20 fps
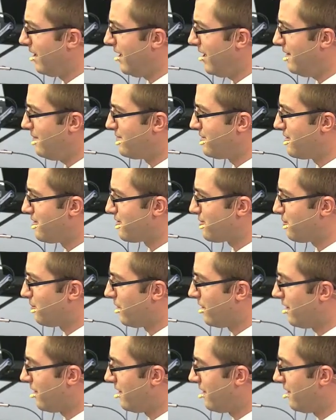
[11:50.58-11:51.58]
behaves this
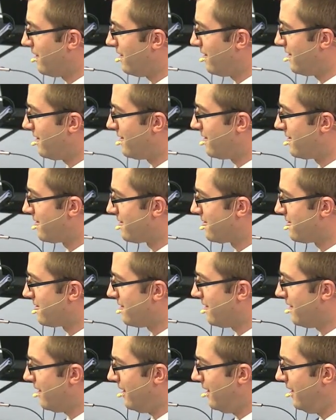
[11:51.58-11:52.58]
way is
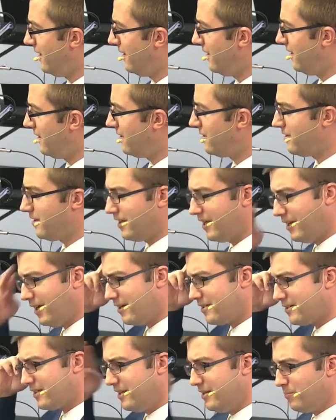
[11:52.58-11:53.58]
he, he has
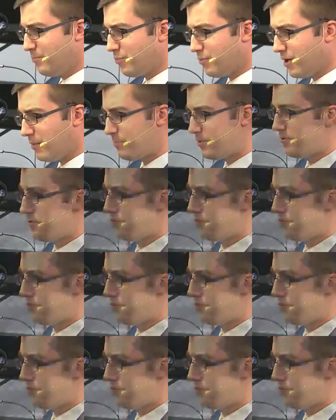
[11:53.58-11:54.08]
an improper